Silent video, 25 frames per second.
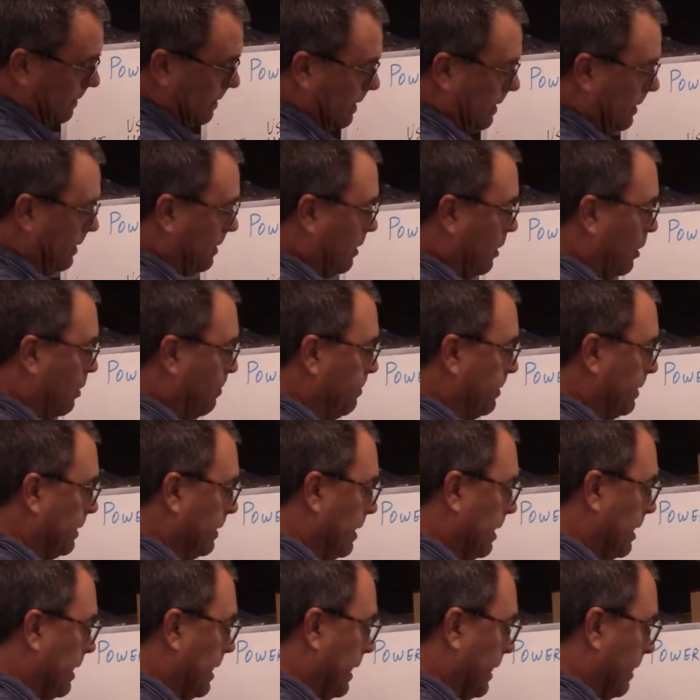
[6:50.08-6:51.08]
like open
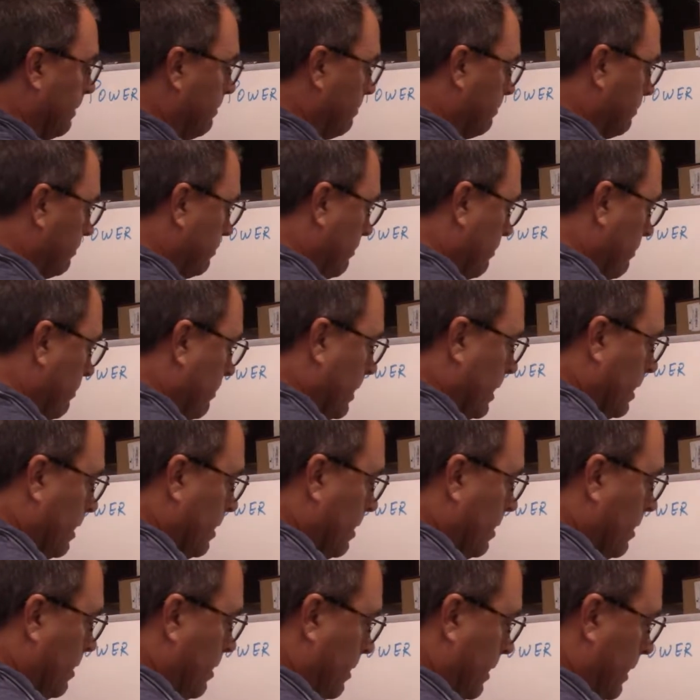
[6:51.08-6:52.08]
line,
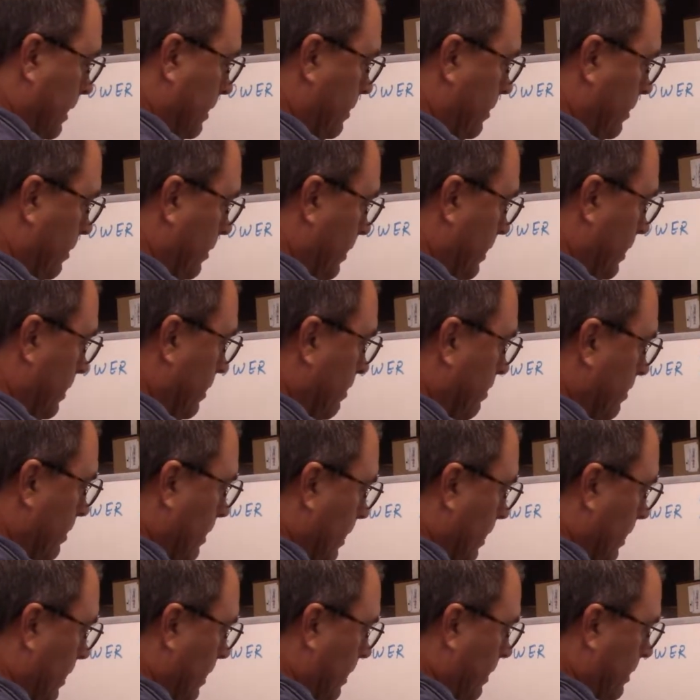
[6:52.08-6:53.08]
that's good.
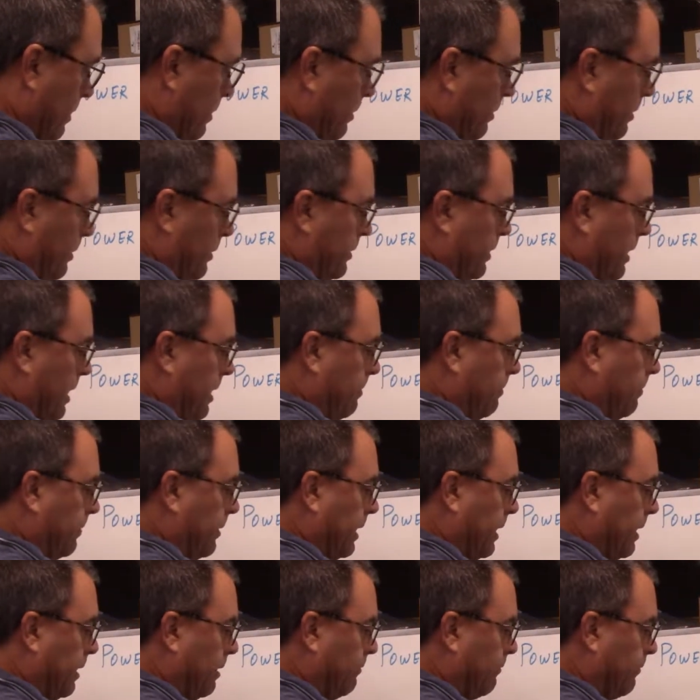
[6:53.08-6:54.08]
And then you do the same
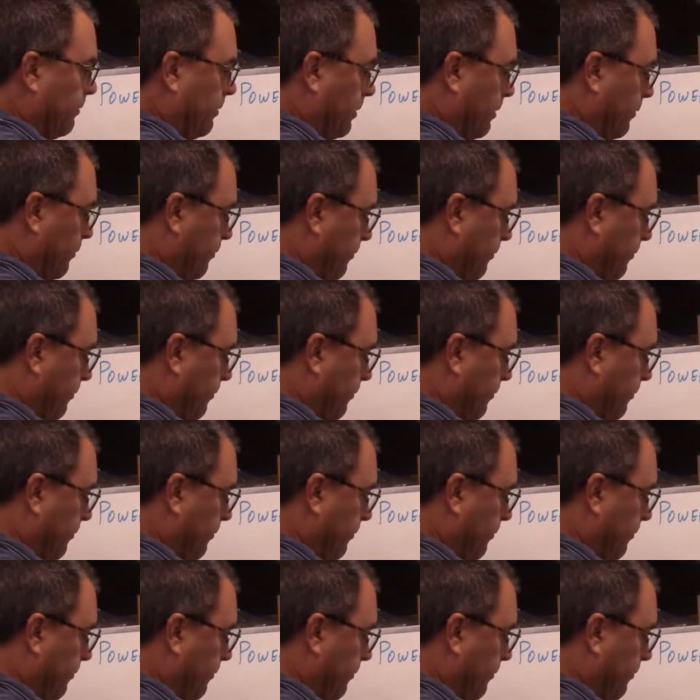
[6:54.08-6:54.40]
thing for the